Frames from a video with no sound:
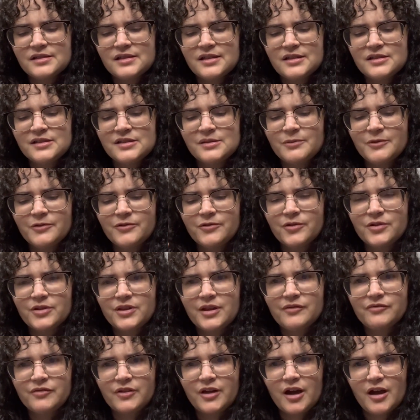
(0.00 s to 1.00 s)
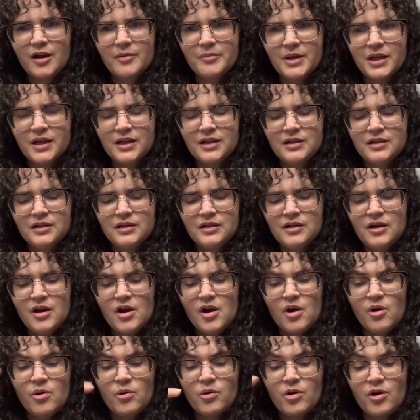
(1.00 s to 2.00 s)
this before they've come in,
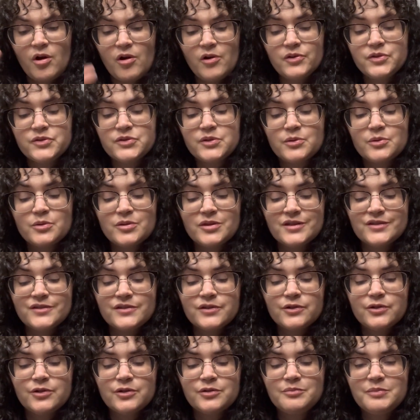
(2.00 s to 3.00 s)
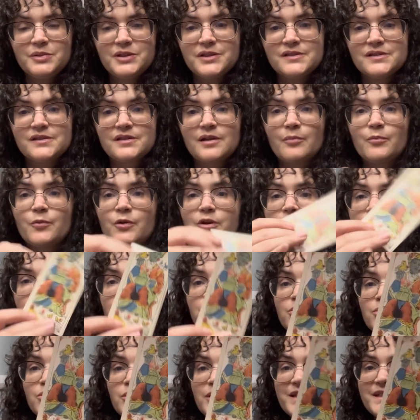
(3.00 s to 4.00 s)
or also this could be someone
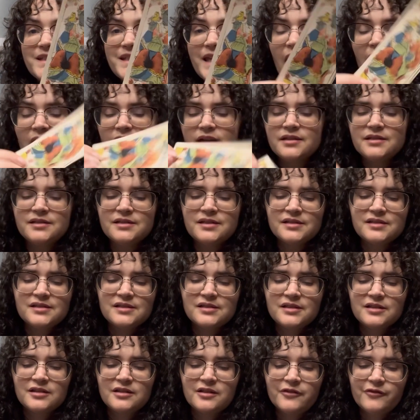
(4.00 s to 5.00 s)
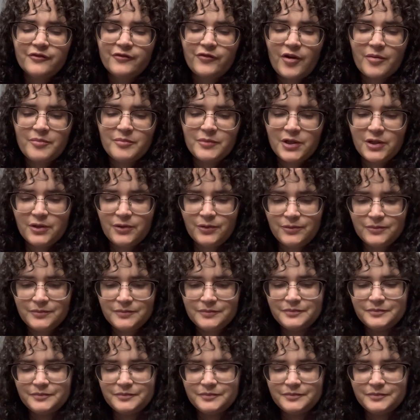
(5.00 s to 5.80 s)
who is at a distance from you.